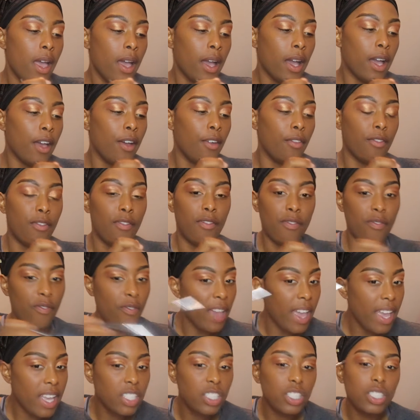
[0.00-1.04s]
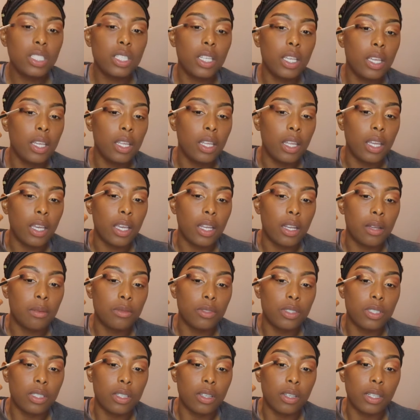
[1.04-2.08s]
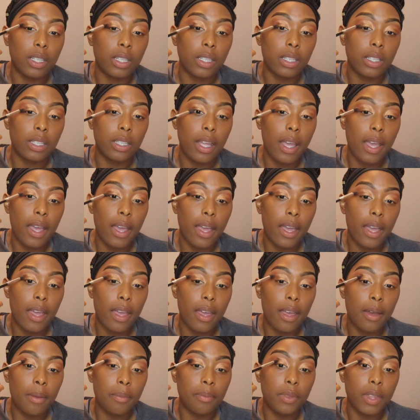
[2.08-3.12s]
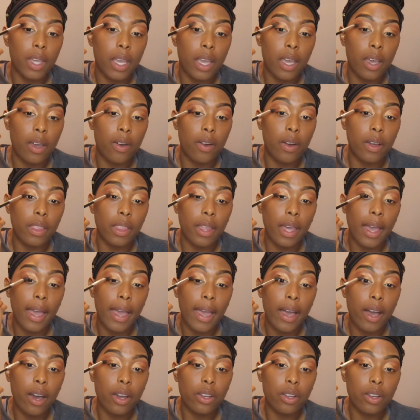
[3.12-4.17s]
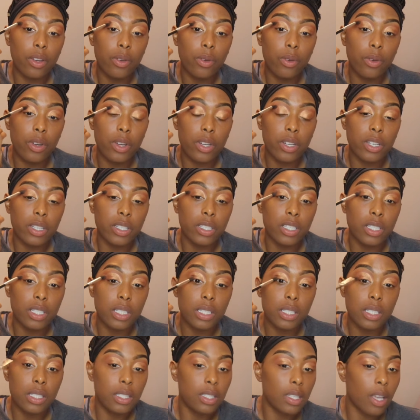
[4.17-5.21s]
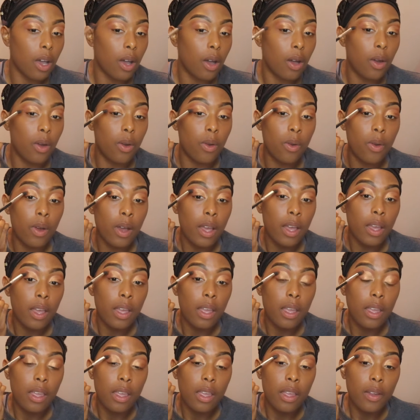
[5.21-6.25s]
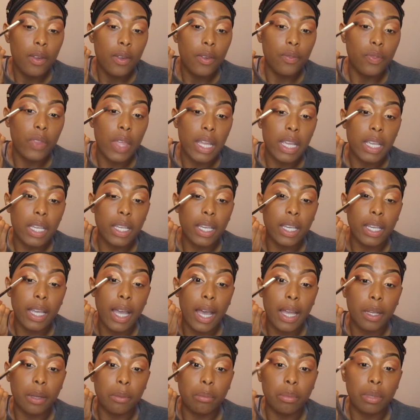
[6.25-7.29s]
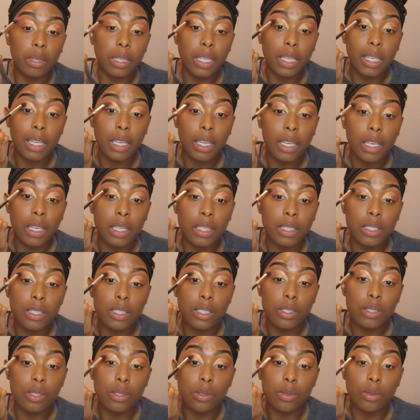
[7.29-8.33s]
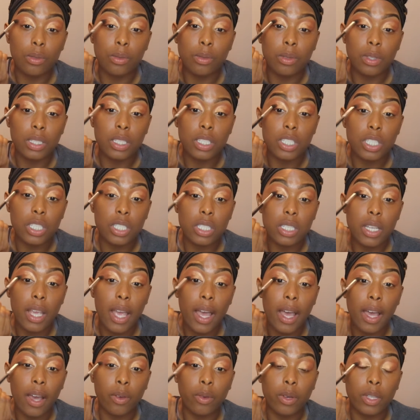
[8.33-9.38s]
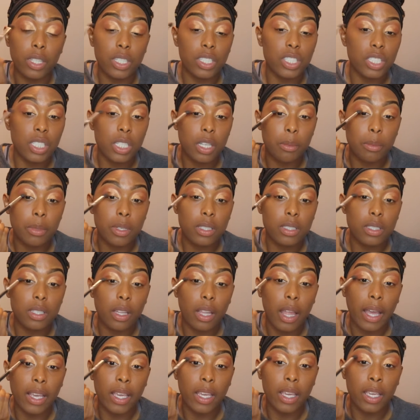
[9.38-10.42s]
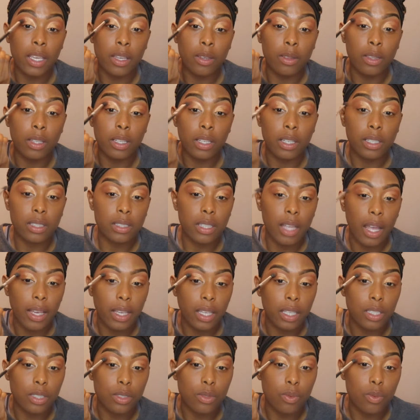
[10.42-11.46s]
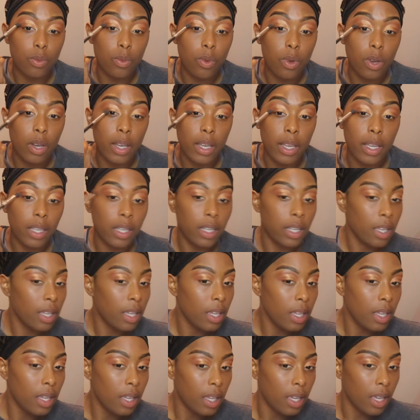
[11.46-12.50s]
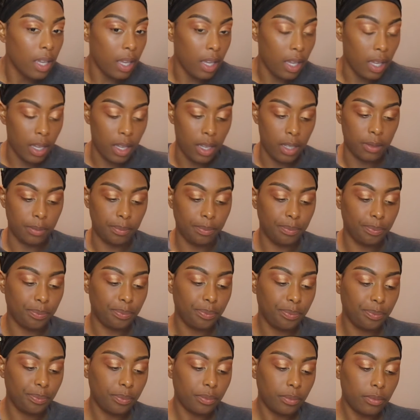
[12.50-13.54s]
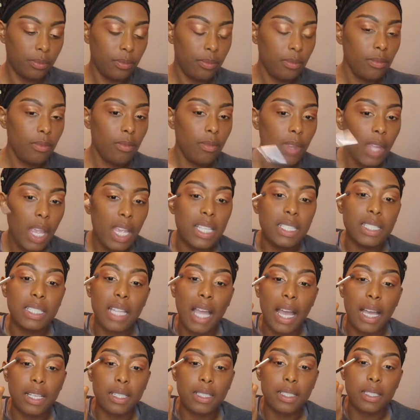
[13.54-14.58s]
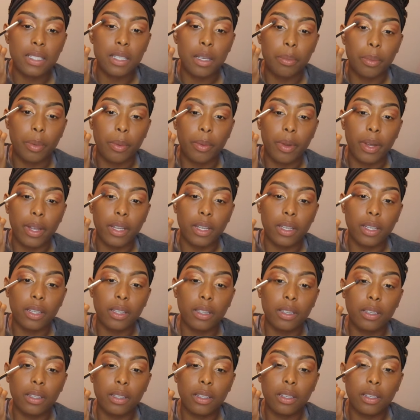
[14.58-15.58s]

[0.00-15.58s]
Confession, and I'm just gonna dab that on the outer corner just so that it can kind of blend into the the shimmer, so like it looks like it's one and it's not separated.